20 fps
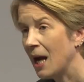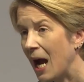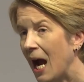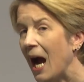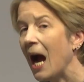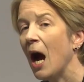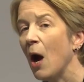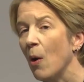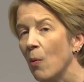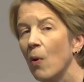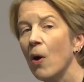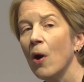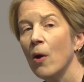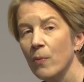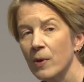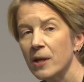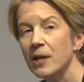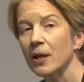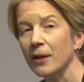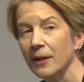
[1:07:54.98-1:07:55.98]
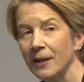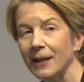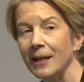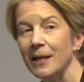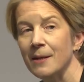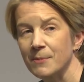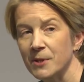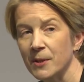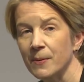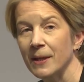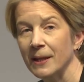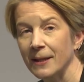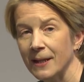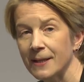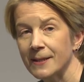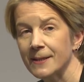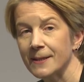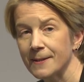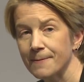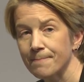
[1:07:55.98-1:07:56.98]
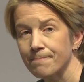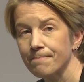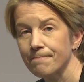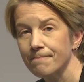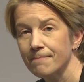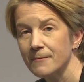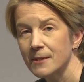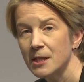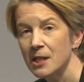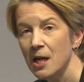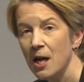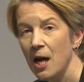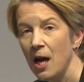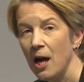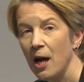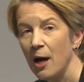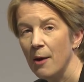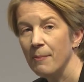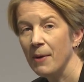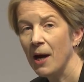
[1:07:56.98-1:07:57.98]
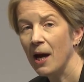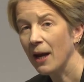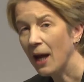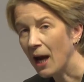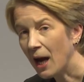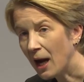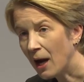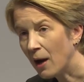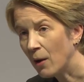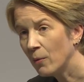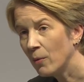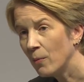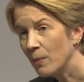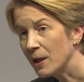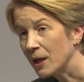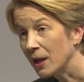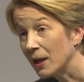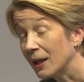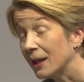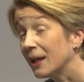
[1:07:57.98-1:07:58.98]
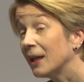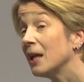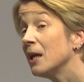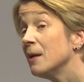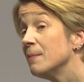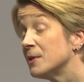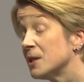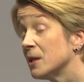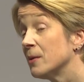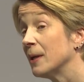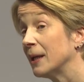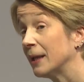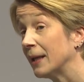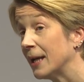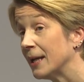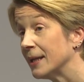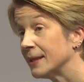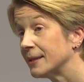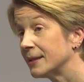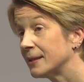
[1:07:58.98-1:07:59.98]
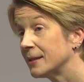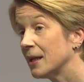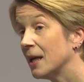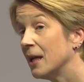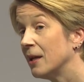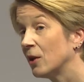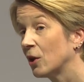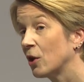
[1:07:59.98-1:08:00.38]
How are we going to keep doing this? And how are we going to keep doing this in the